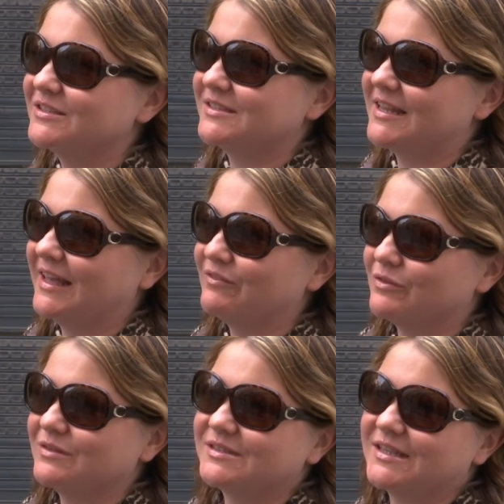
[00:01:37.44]
just telling
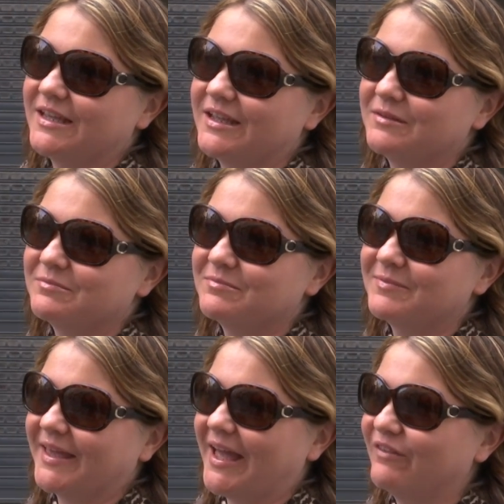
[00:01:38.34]
everyone to
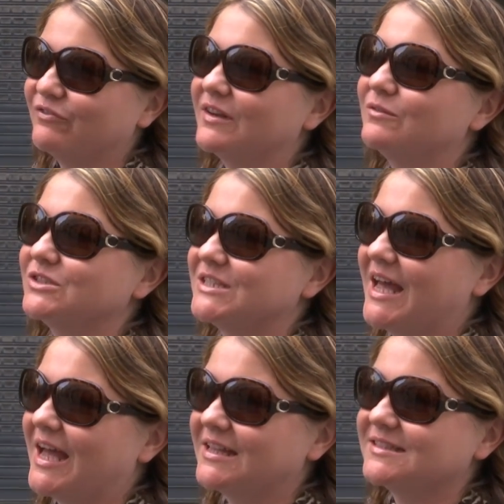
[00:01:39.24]
be careful and wash
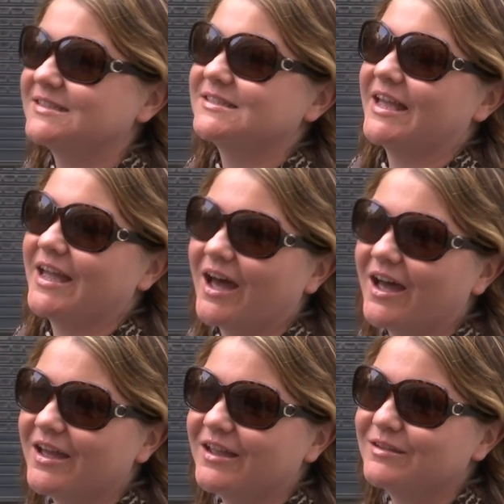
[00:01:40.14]
their hands and stay at
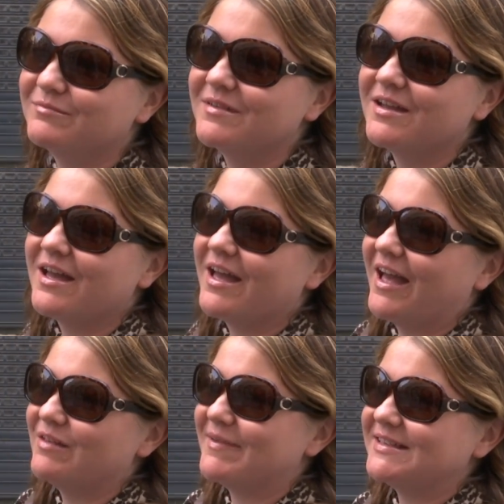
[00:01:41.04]
home.
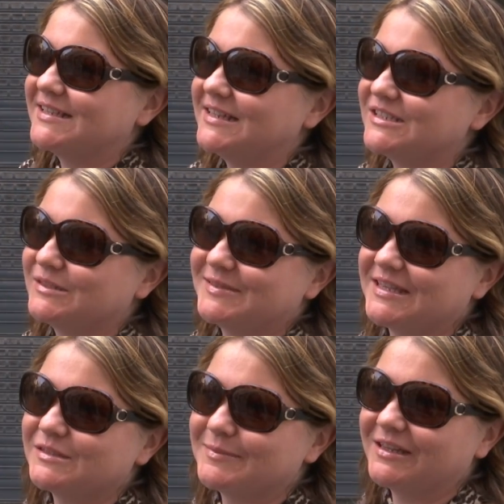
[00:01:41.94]
And basically just be
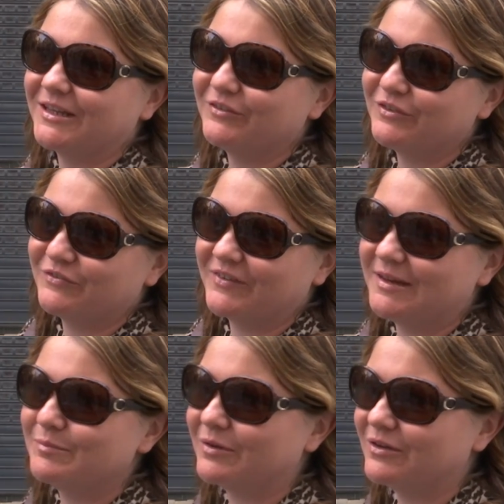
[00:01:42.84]
sensible, you know, if you're
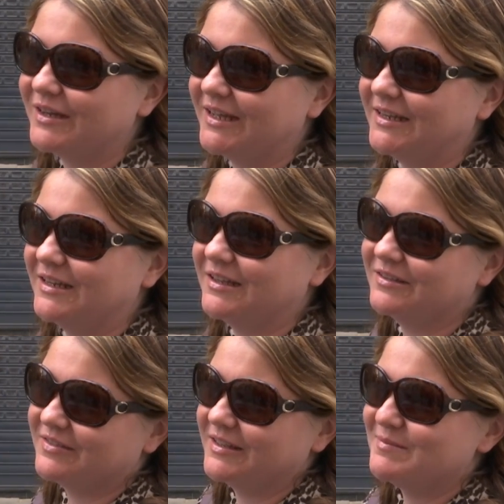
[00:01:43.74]
feeling poorly and
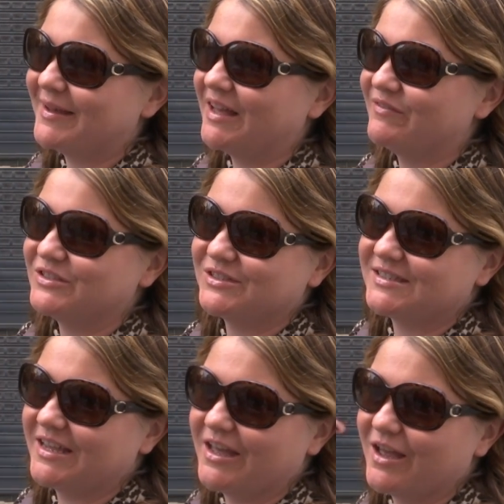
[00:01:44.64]
you think you might have it, just
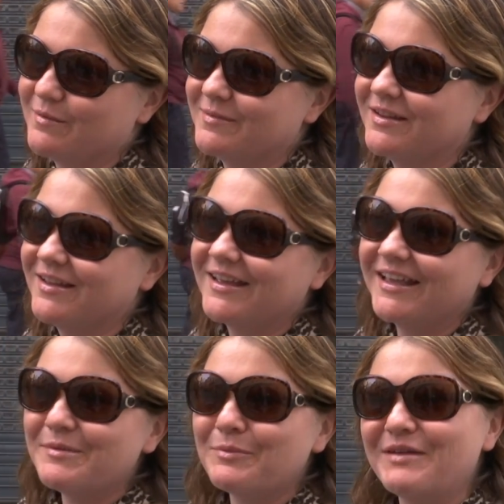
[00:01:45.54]
stay at home and
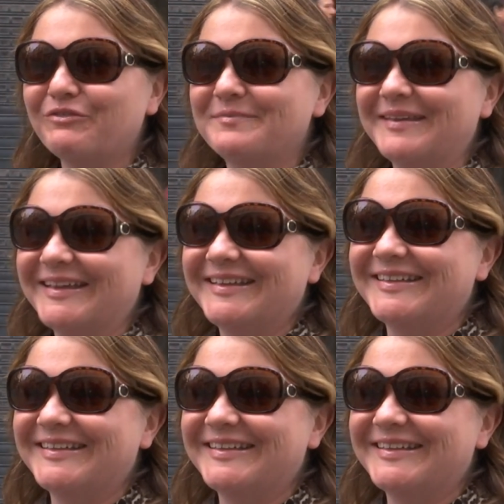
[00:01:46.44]
keep away from me.